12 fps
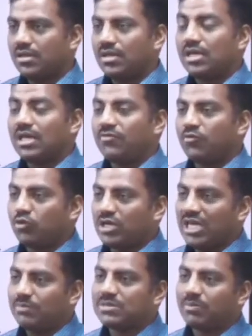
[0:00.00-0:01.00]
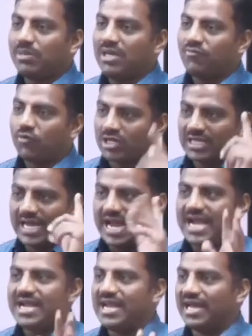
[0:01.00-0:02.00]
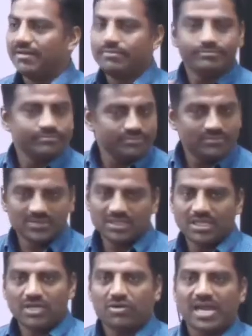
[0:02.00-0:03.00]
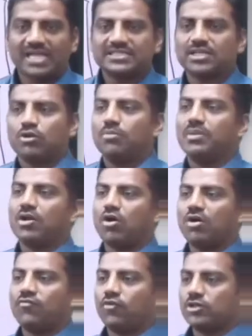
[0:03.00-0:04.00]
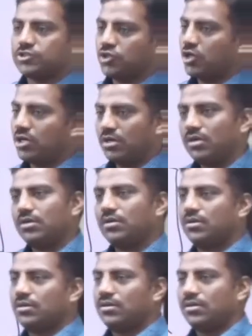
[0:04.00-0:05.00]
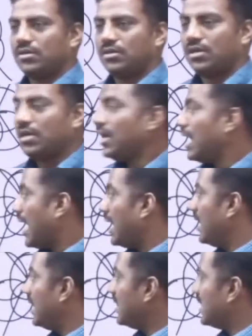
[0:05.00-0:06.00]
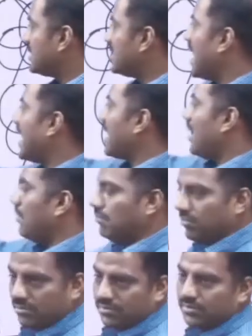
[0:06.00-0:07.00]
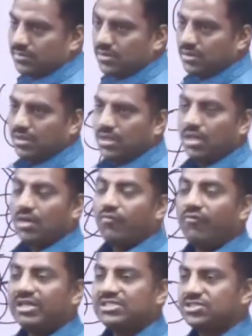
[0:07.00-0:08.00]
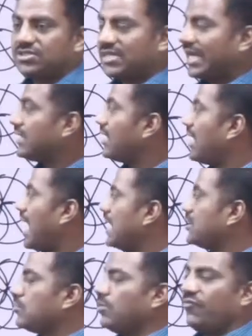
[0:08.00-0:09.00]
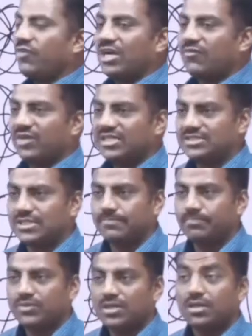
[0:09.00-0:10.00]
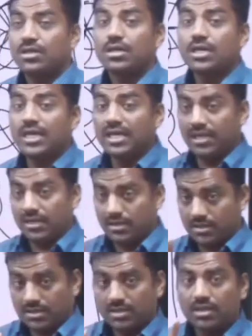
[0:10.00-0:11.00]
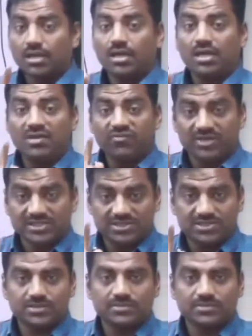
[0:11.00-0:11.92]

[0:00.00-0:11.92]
If you keep the B for the end, your answer will be wrong for sure. And in this diagram, which sector has to be filled first? E. E first.